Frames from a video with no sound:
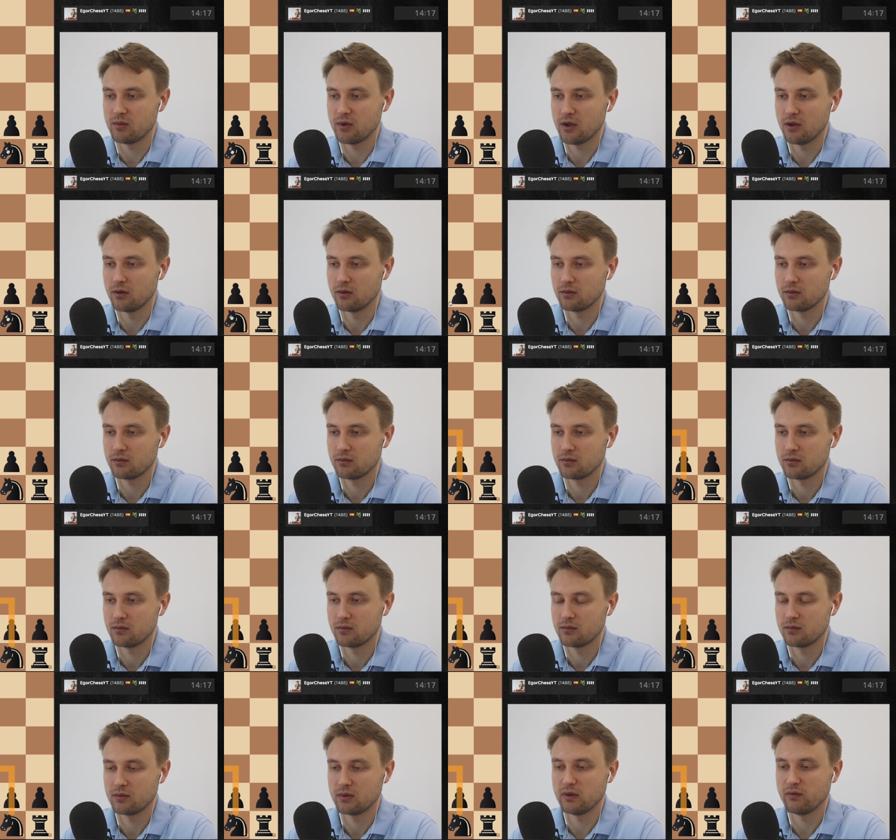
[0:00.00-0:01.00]
about
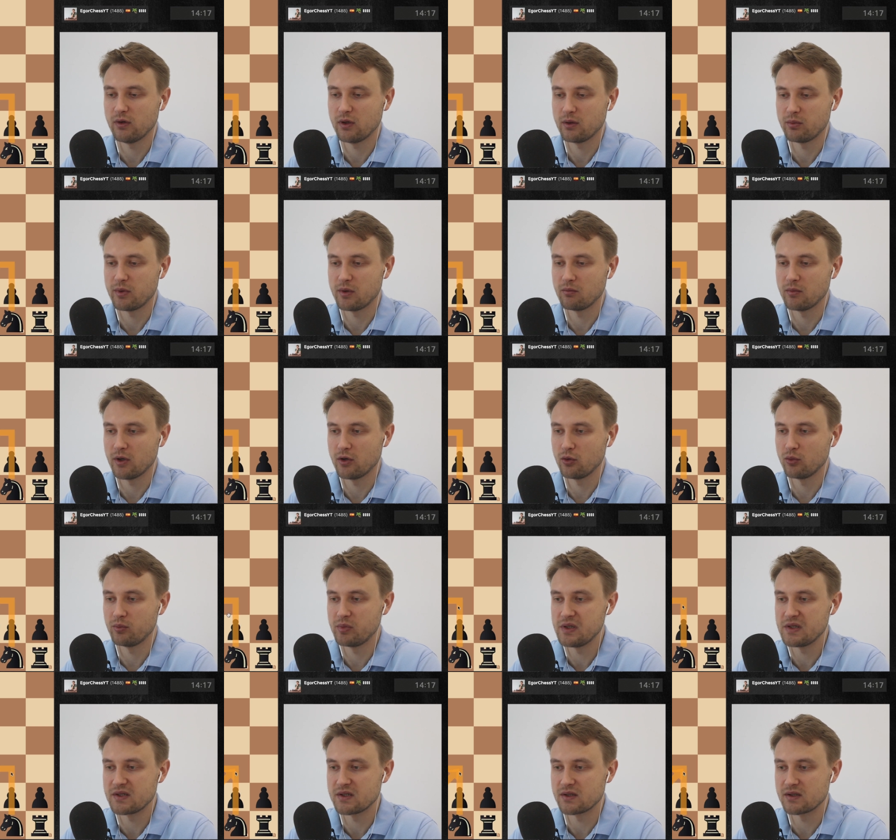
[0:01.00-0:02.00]
developing my own
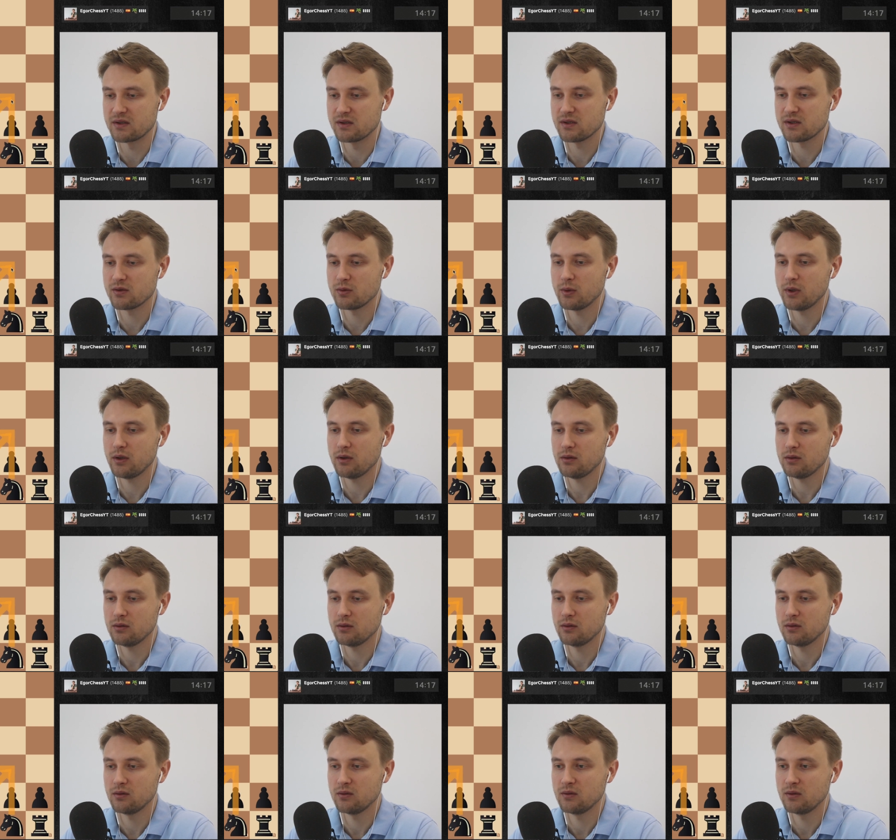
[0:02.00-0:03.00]
pieces this way,
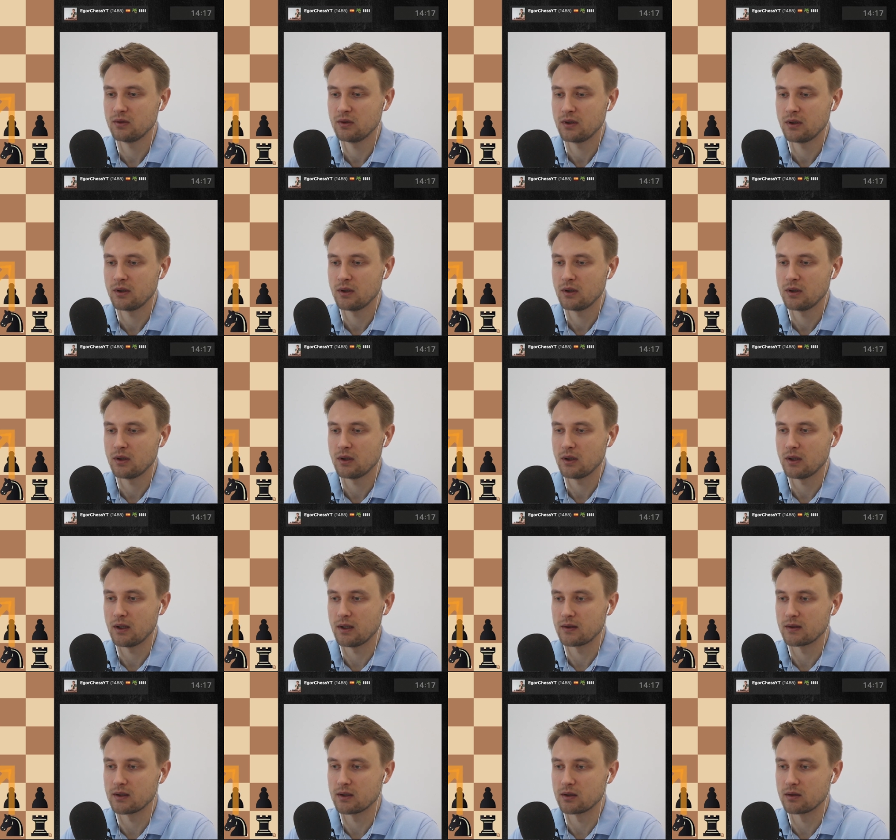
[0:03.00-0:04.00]

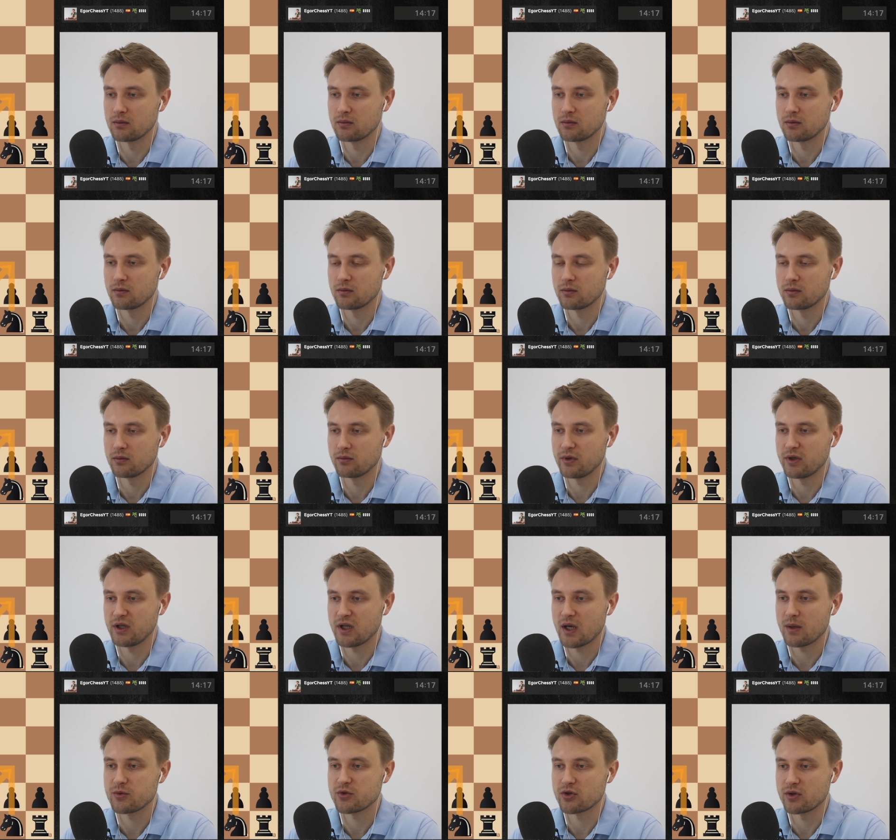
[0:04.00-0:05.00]
and then
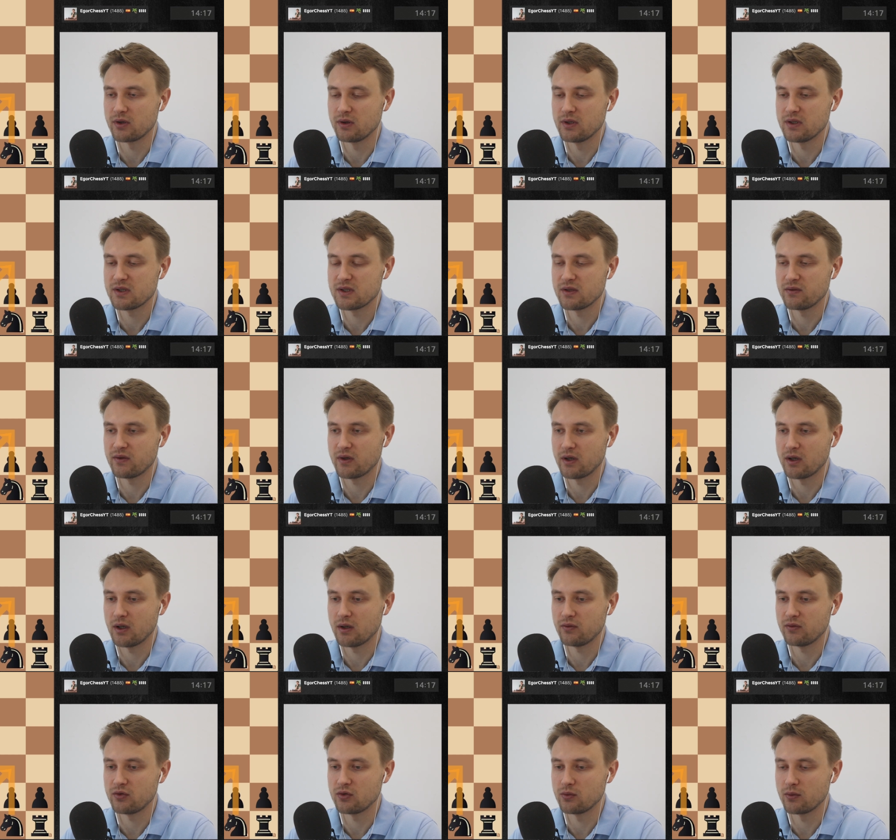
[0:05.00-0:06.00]
recapturing this if I
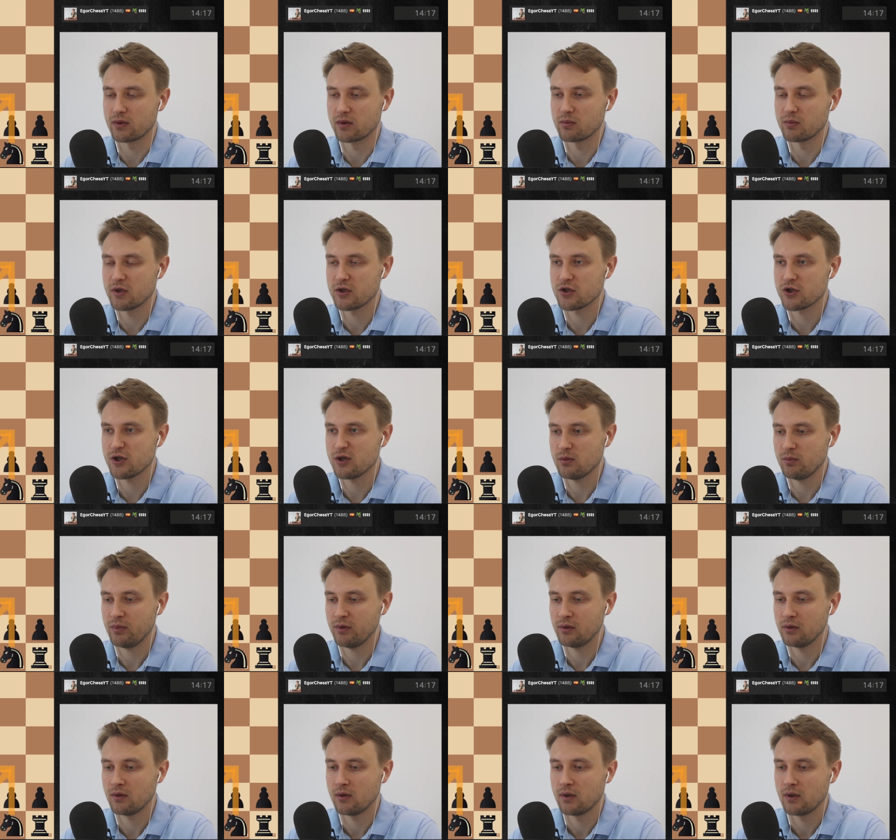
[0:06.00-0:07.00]
have to with the bishop.
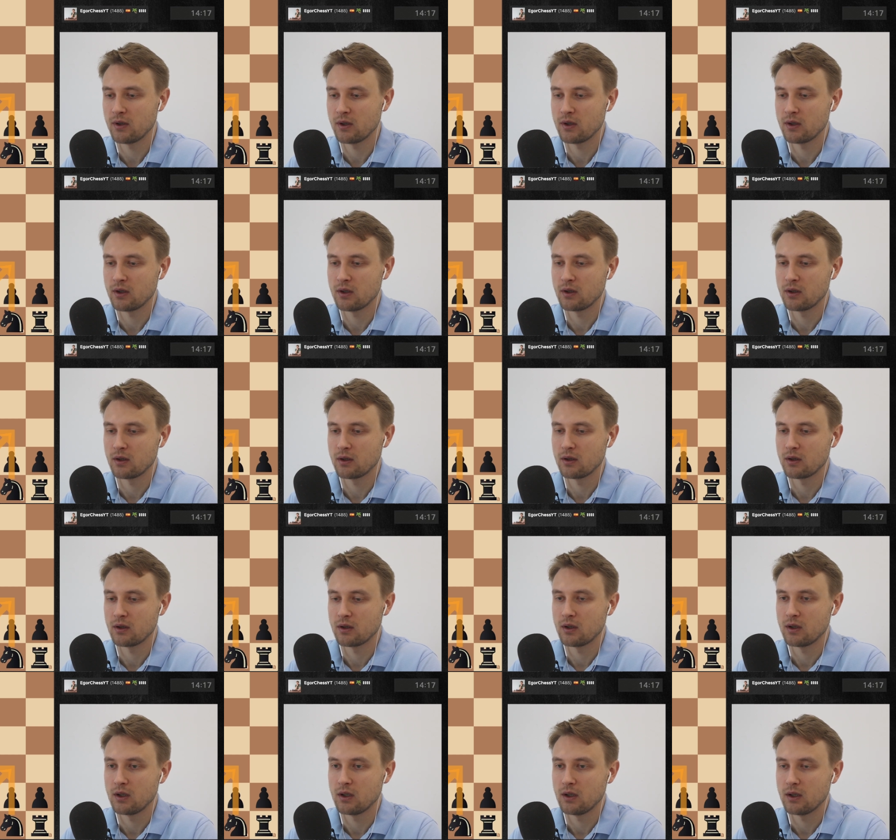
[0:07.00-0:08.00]

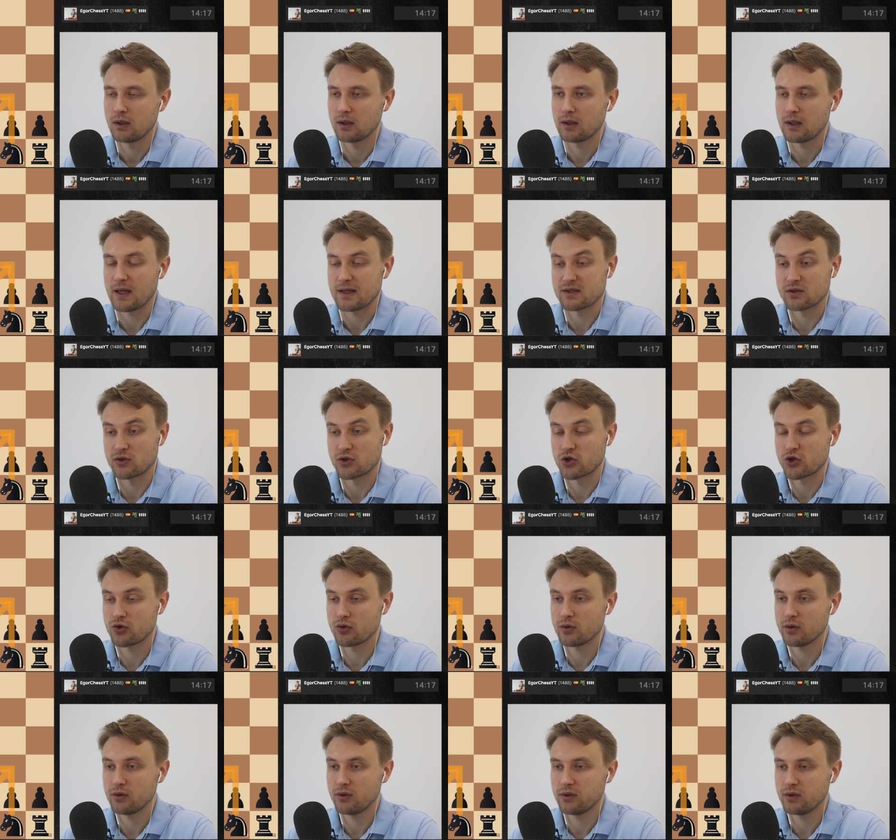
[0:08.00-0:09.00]
Castle
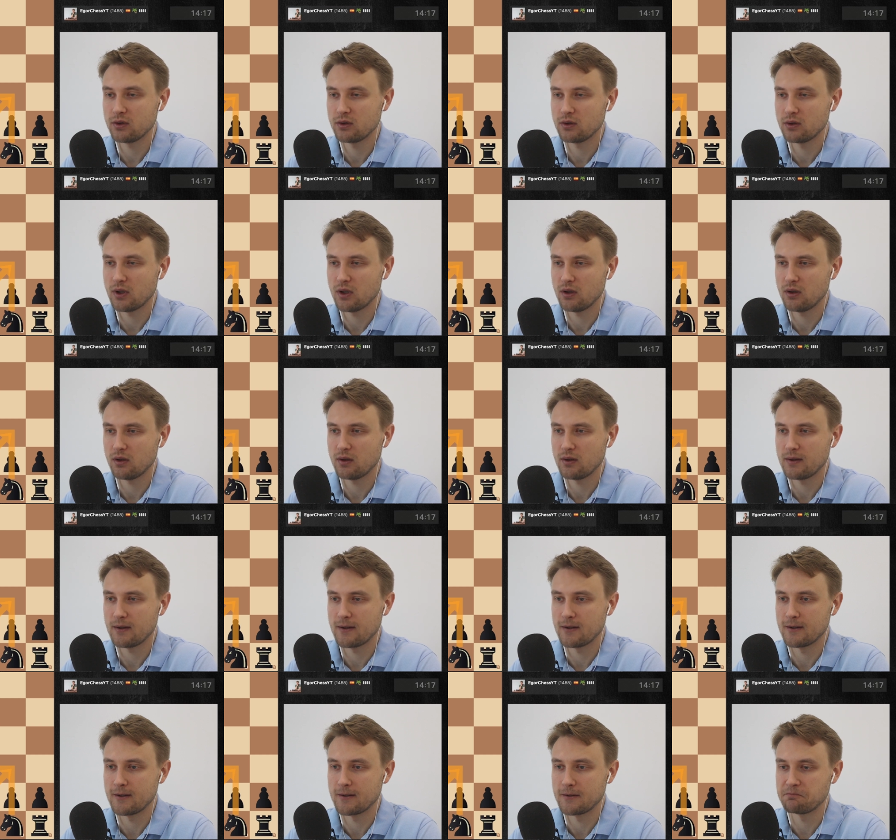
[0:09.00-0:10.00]
short.
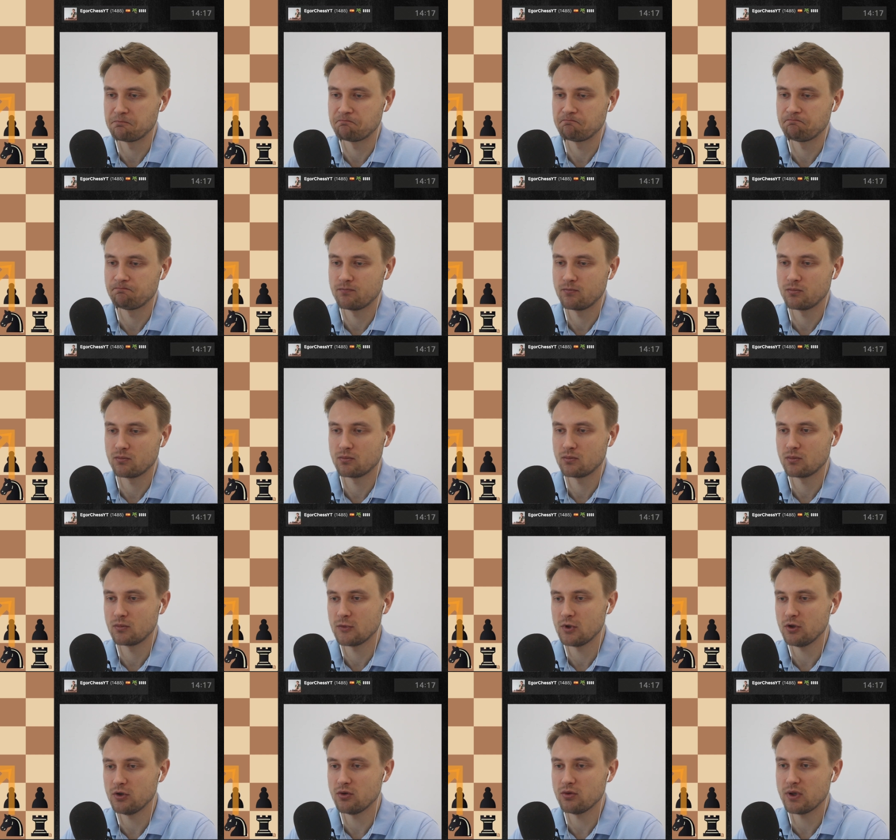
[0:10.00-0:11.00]

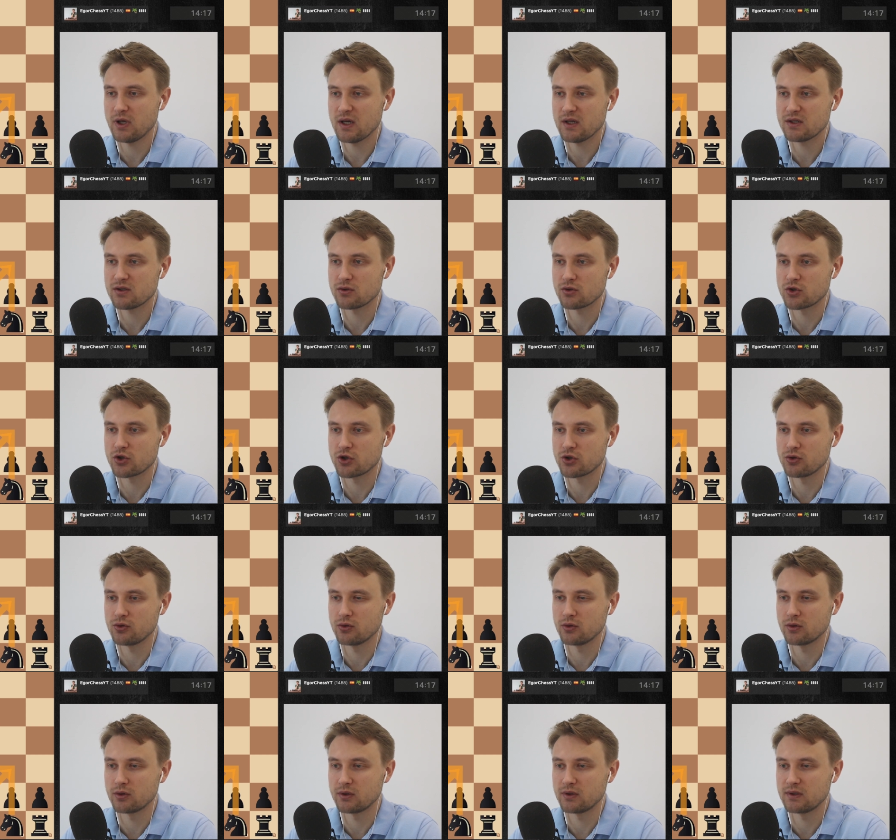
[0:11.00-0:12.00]
Although castle
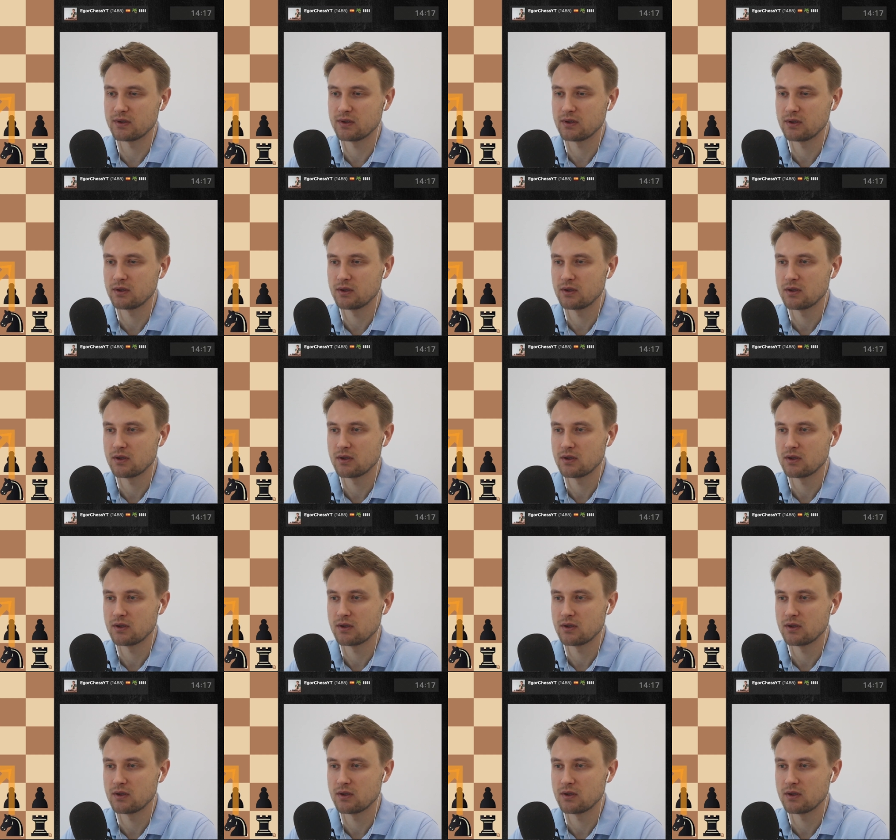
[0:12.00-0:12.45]
short,